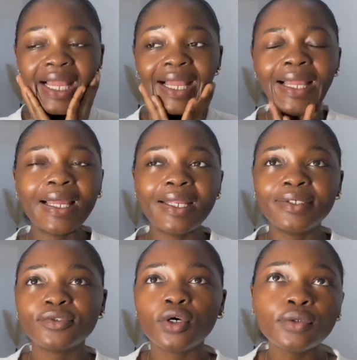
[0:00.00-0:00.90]

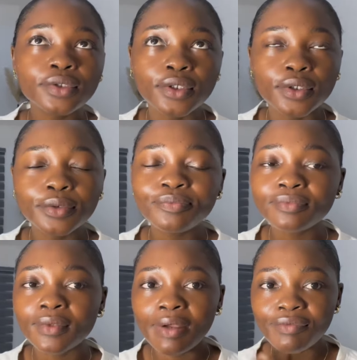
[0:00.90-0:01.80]
And also,
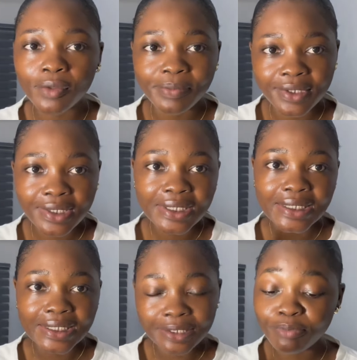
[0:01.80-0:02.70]
I've not been
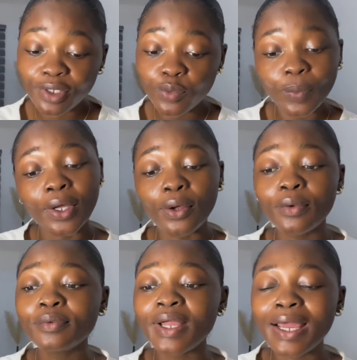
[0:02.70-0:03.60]
sleeping
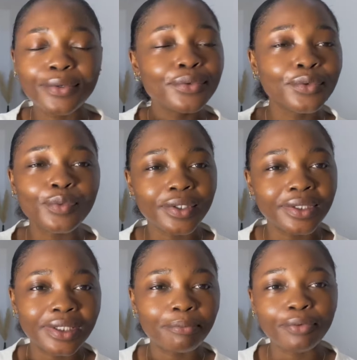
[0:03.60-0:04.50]
well. I don't know
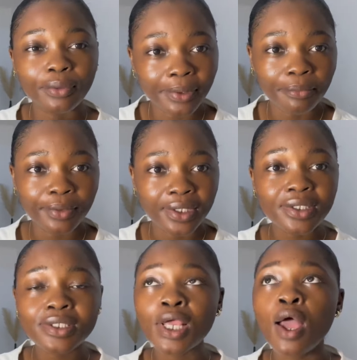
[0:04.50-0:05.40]
what the problem
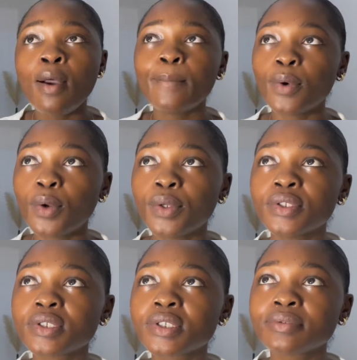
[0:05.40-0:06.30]
is,
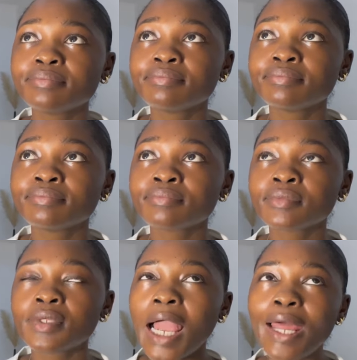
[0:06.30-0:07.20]
but
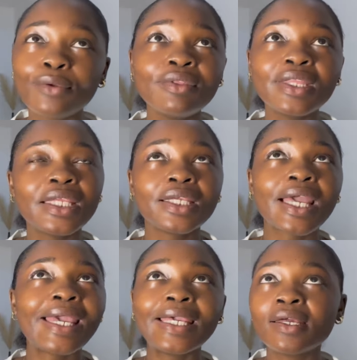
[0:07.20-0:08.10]
I don't think
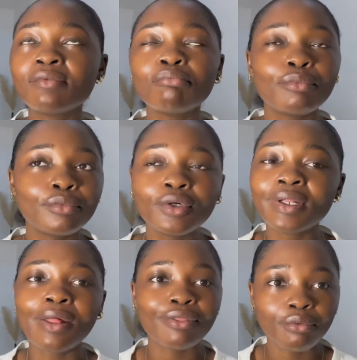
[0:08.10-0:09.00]
I get more
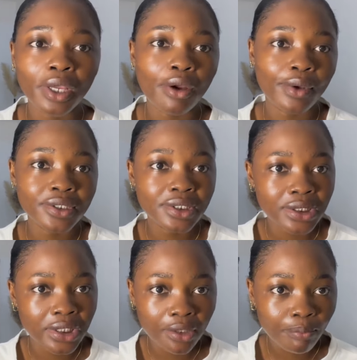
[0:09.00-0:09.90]
than 3 hours
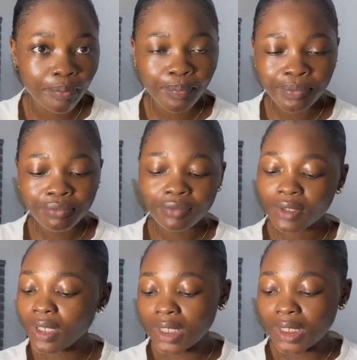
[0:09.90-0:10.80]
sleep.
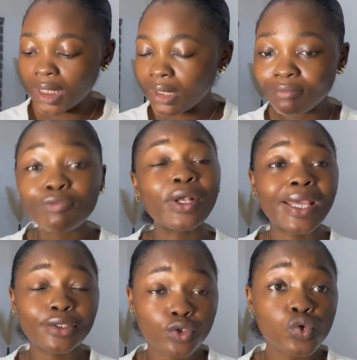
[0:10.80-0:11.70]
in a day for
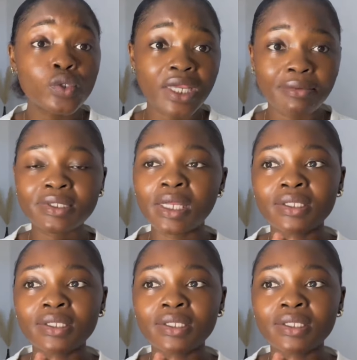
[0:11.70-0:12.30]
like 2 times now.